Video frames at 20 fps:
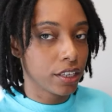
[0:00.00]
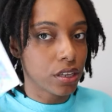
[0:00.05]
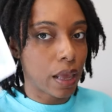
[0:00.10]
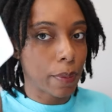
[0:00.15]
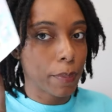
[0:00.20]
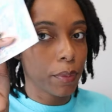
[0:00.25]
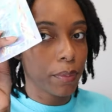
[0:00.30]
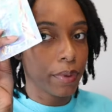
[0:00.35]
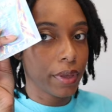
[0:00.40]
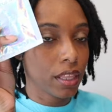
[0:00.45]
So
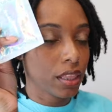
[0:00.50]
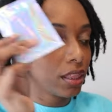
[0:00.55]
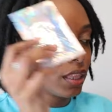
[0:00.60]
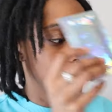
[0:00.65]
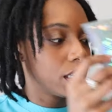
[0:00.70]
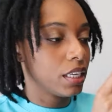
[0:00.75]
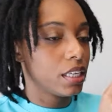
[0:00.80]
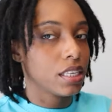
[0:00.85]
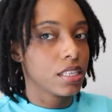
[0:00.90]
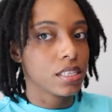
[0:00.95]
I'm gonna put
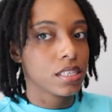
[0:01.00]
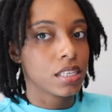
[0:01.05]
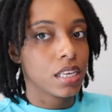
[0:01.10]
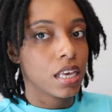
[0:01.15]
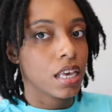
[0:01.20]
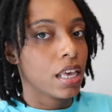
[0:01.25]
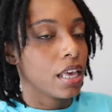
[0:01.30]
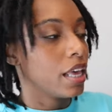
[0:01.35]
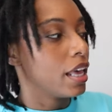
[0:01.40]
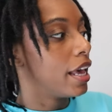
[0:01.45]
these
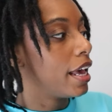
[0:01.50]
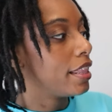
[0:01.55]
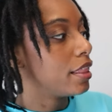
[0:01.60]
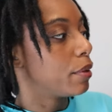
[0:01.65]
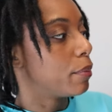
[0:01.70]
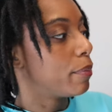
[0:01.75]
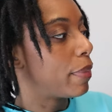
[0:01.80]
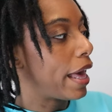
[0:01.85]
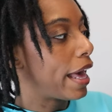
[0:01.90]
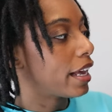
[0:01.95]
in
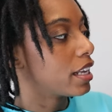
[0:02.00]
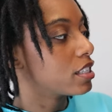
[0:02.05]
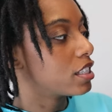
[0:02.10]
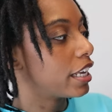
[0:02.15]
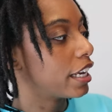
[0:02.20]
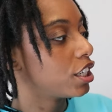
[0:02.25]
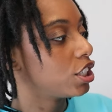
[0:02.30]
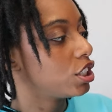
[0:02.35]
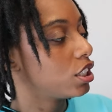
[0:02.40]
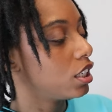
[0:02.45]
the back
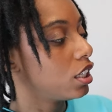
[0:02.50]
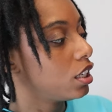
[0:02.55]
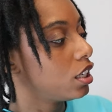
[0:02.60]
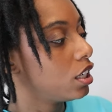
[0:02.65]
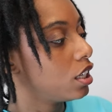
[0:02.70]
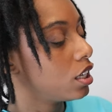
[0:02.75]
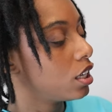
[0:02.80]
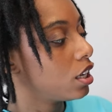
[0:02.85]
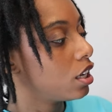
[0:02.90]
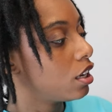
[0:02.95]
section
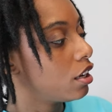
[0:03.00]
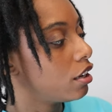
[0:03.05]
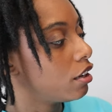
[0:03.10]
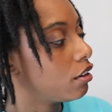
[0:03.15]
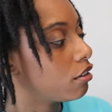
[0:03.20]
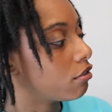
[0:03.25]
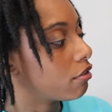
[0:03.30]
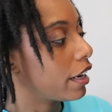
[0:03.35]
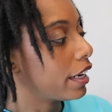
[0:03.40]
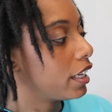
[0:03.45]

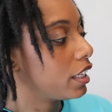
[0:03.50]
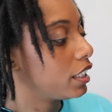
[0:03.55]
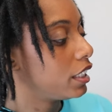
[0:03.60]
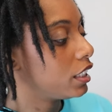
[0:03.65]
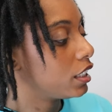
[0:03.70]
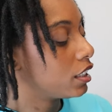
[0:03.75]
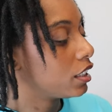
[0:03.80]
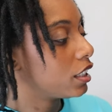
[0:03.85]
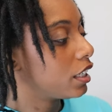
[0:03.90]
right here.